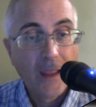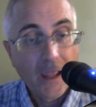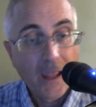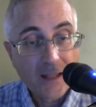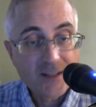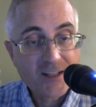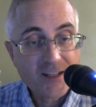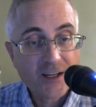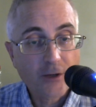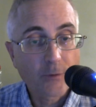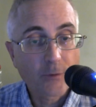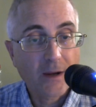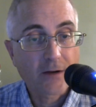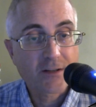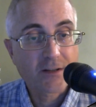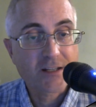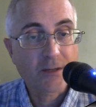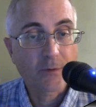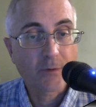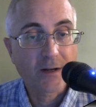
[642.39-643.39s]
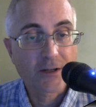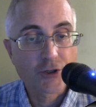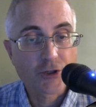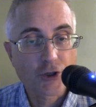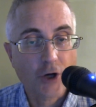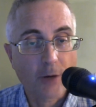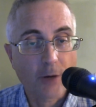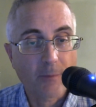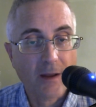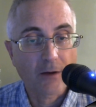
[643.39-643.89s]
And stick around to see what else
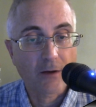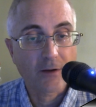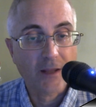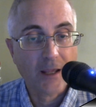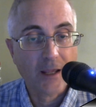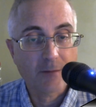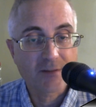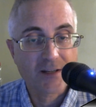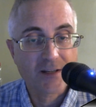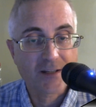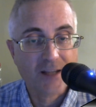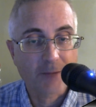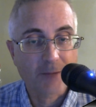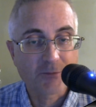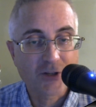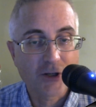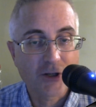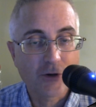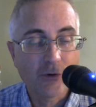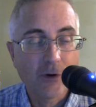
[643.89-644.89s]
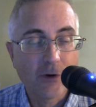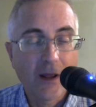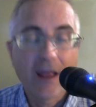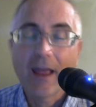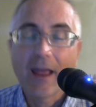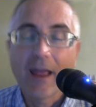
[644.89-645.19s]
Sharp Mountain Games is up to.